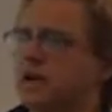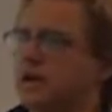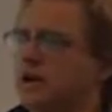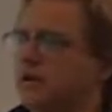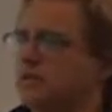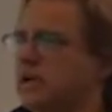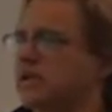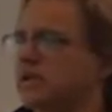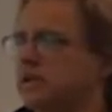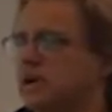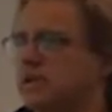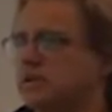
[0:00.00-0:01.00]

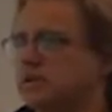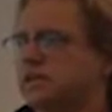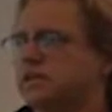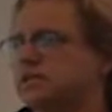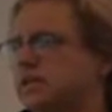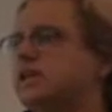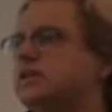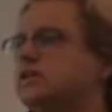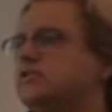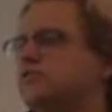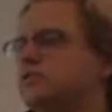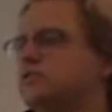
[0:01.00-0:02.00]
recognizing the
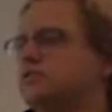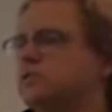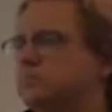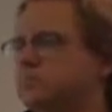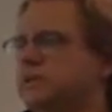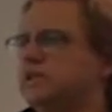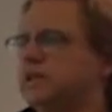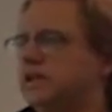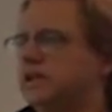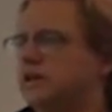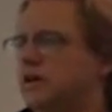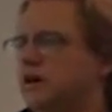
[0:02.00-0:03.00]
individual
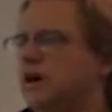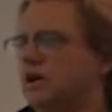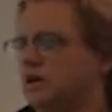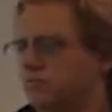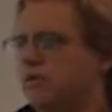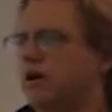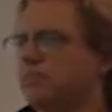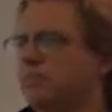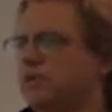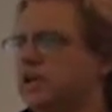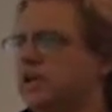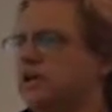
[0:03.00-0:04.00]
building on a
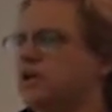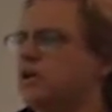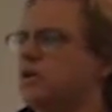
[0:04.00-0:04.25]
property.